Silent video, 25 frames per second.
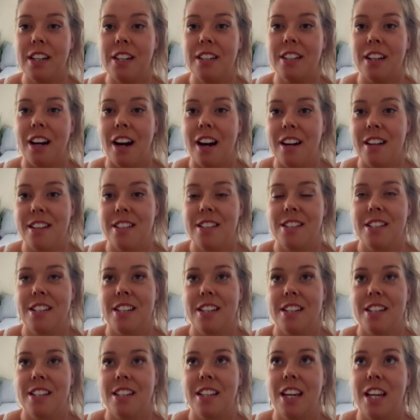does
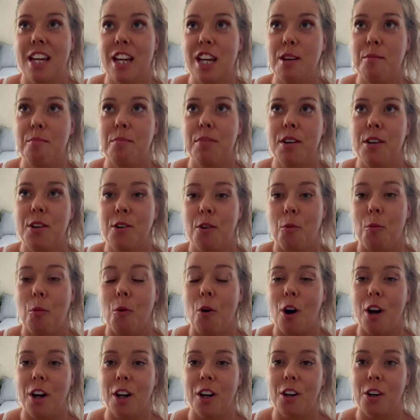keep your
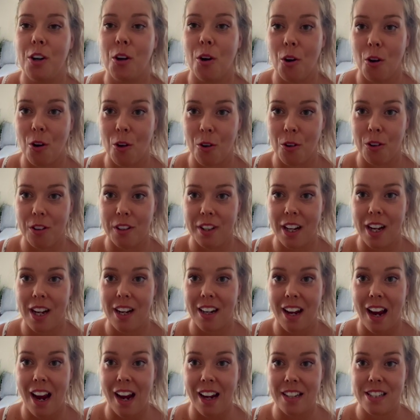water cold
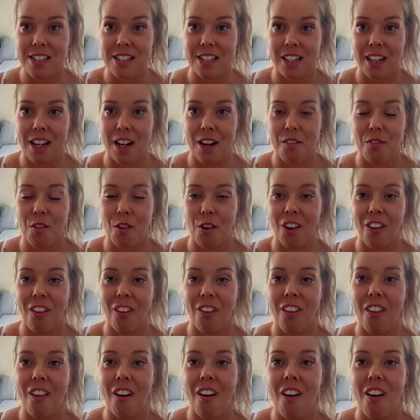and ice in it for a
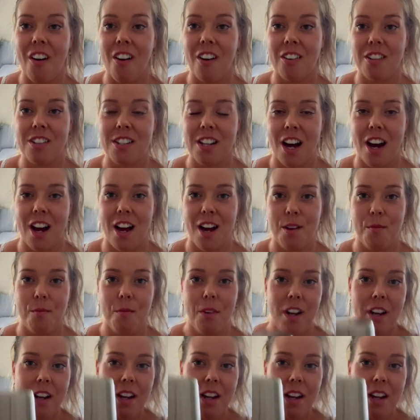long time.